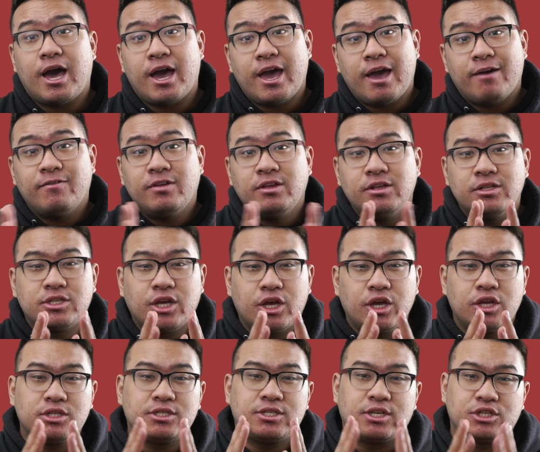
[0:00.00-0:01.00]
I haven't
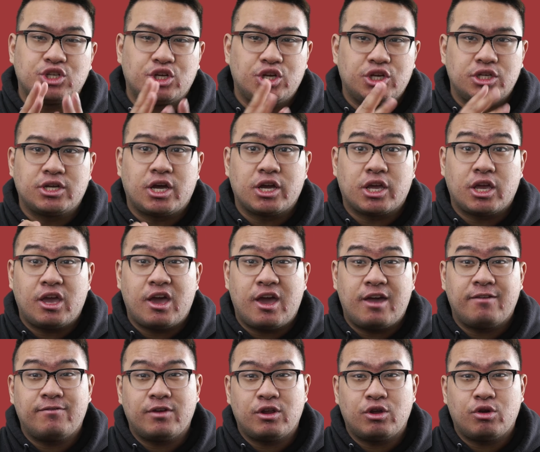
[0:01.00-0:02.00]
done such a talking
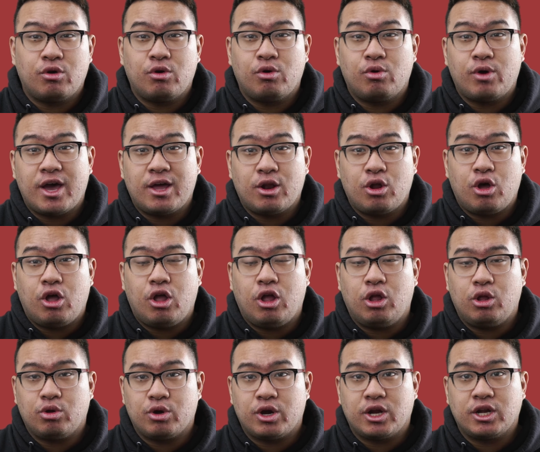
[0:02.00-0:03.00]
head video at
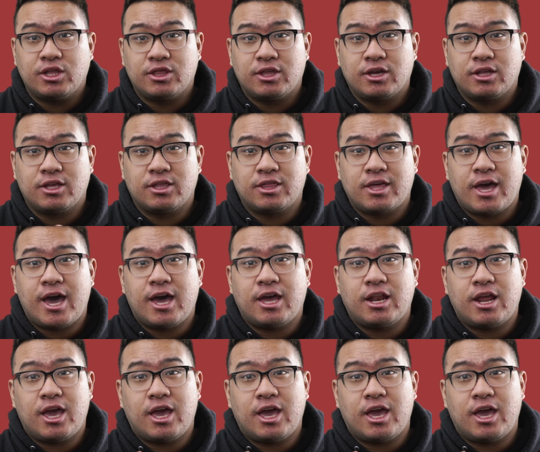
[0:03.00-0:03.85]
all or anything like that,